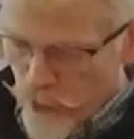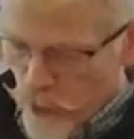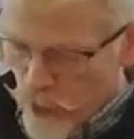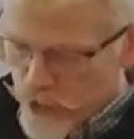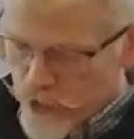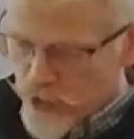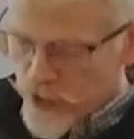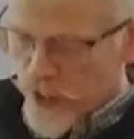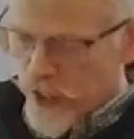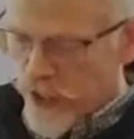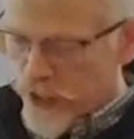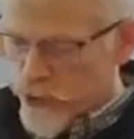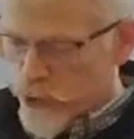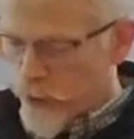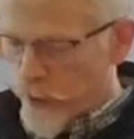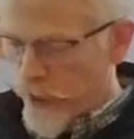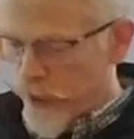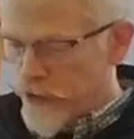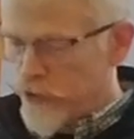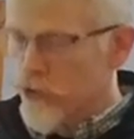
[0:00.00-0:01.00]
once again
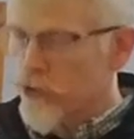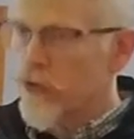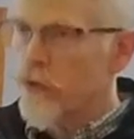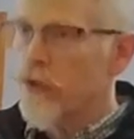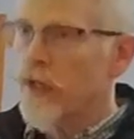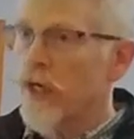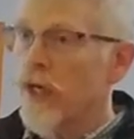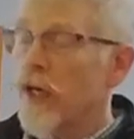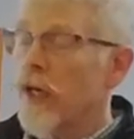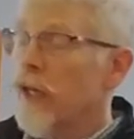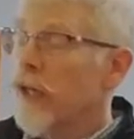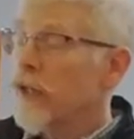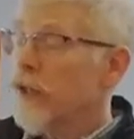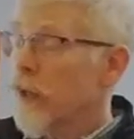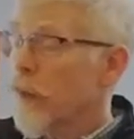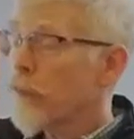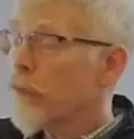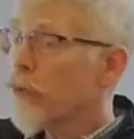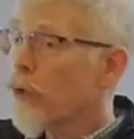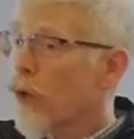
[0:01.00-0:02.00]
speaks to the, the
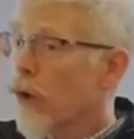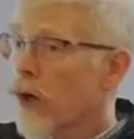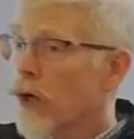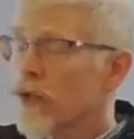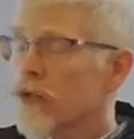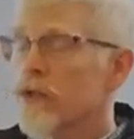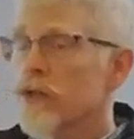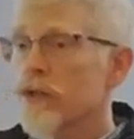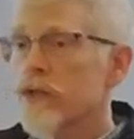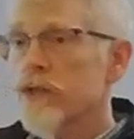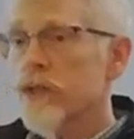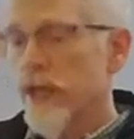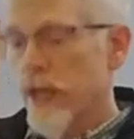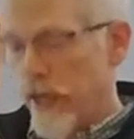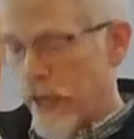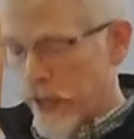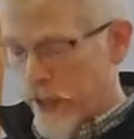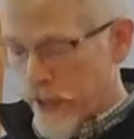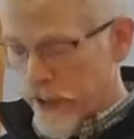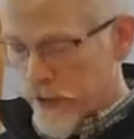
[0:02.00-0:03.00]
importance
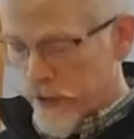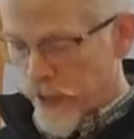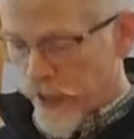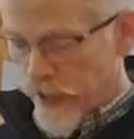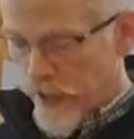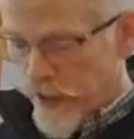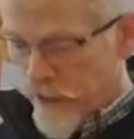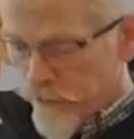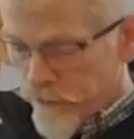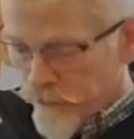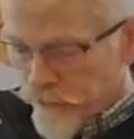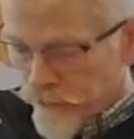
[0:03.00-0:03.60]
and the